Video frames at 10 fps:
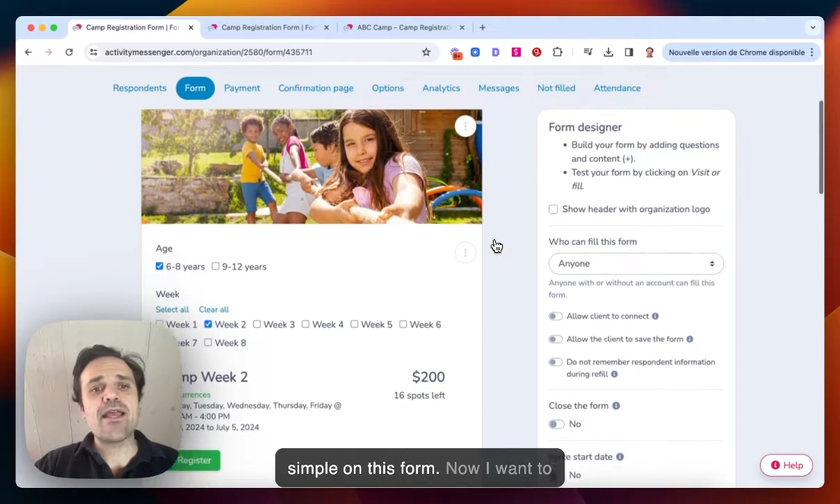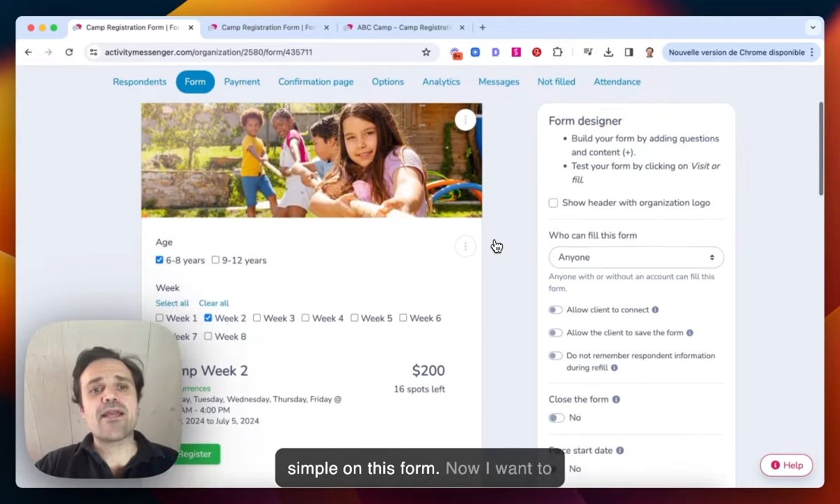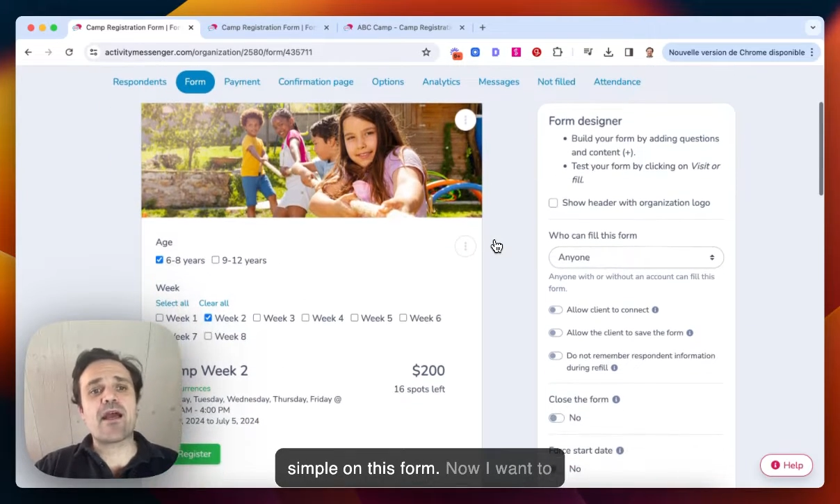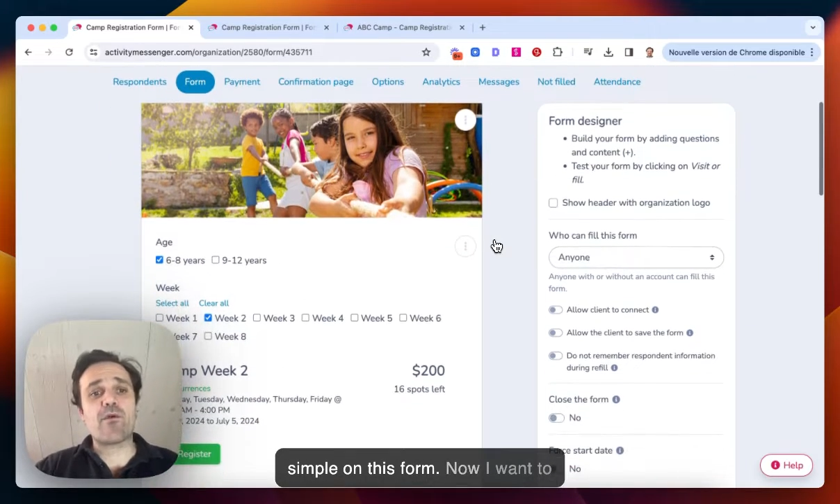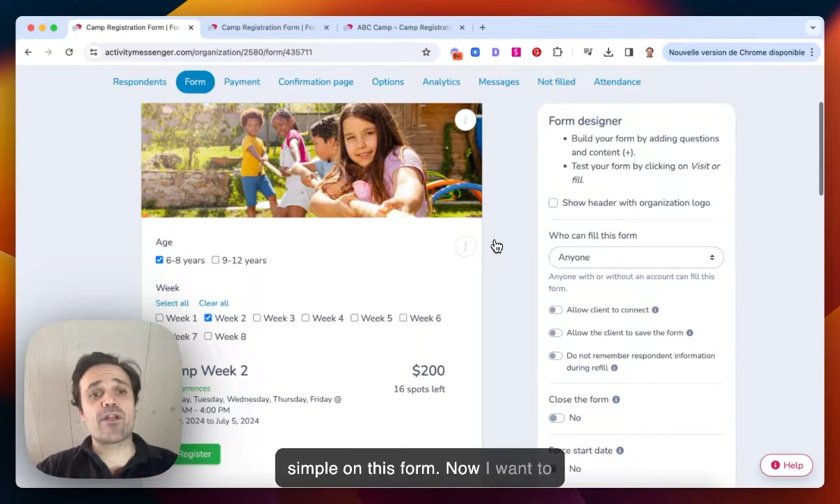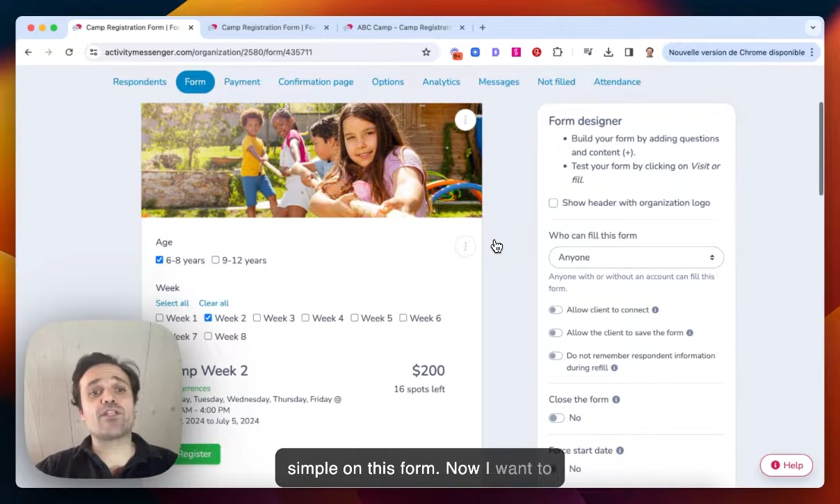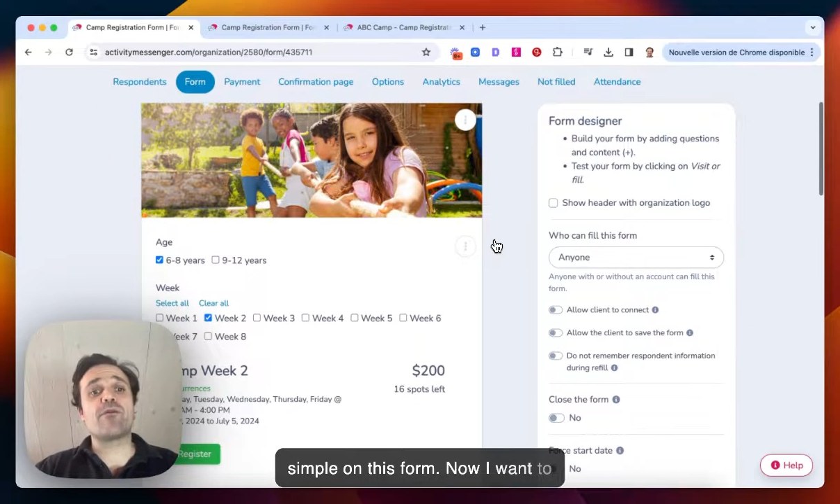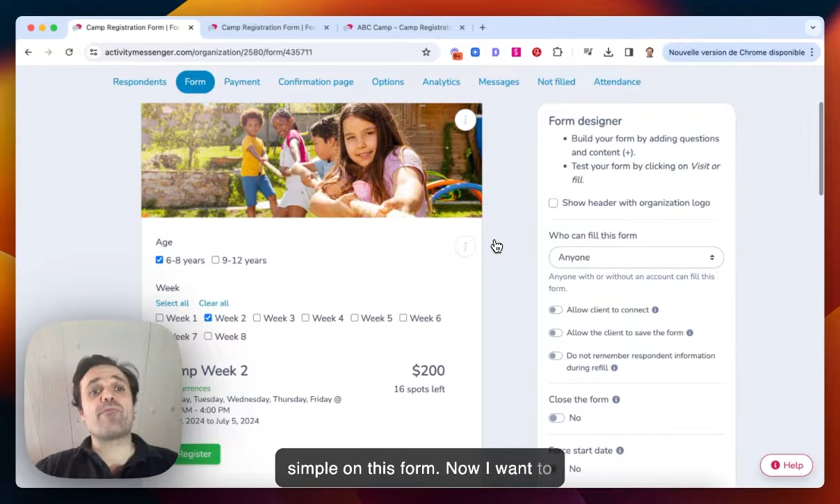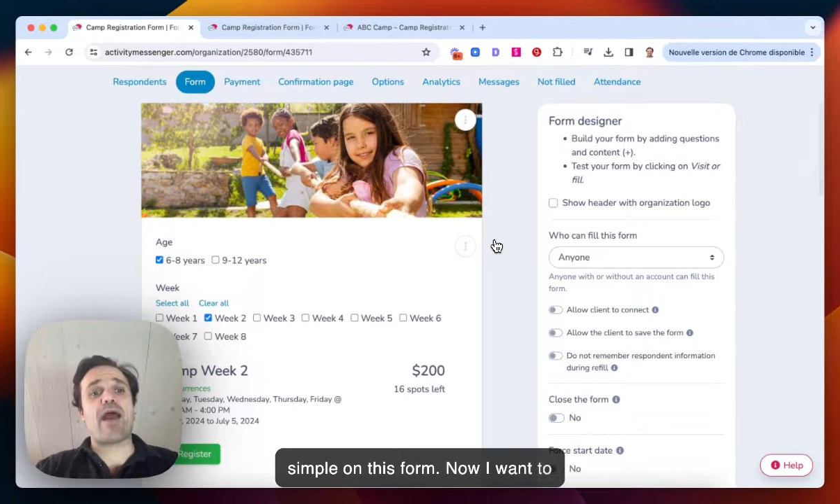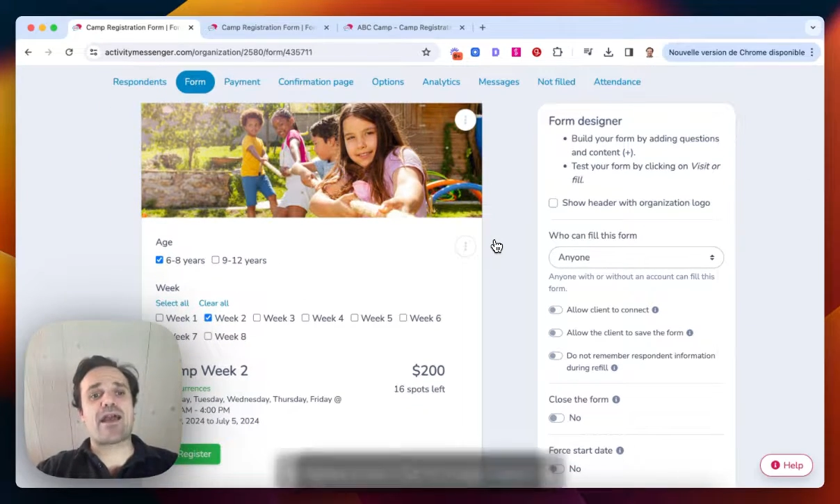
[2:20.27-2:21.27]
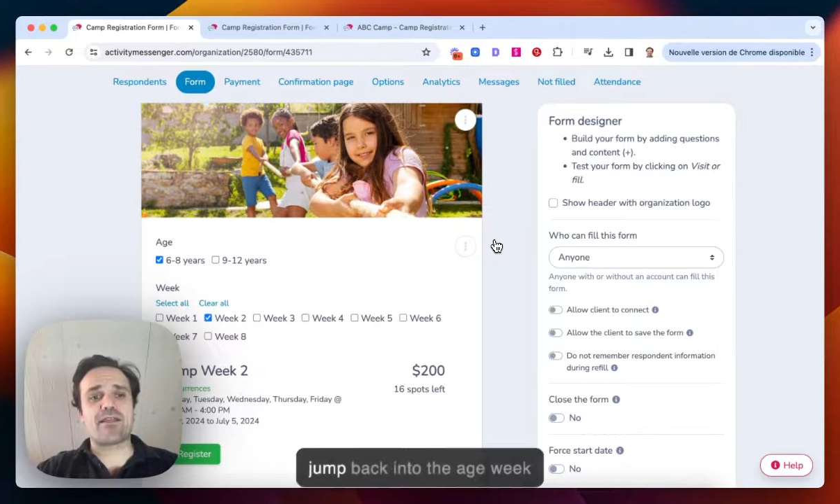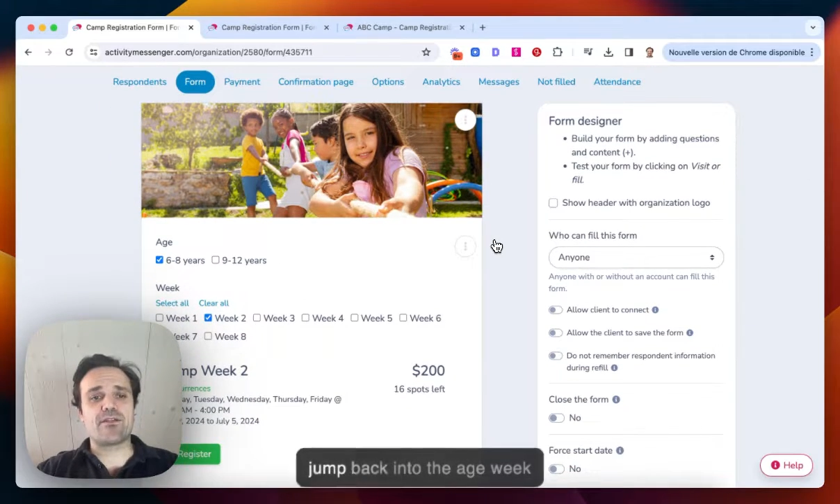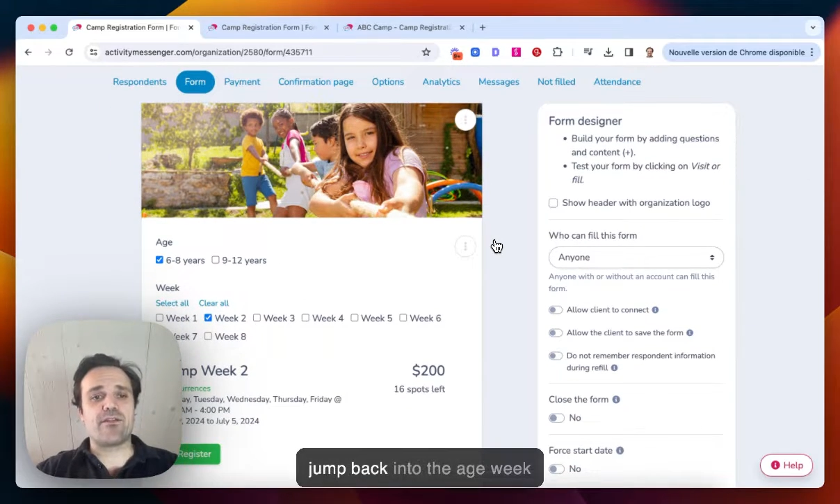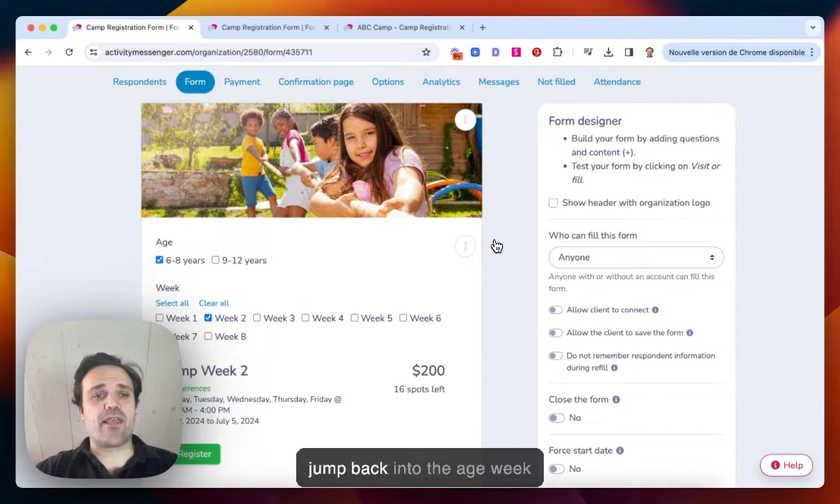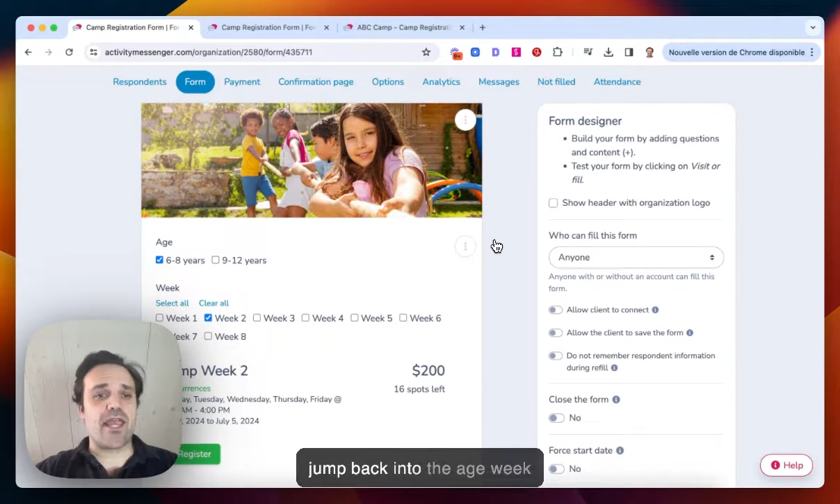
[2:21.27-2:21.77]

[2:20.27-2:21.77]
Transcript: Now I want to jump back into the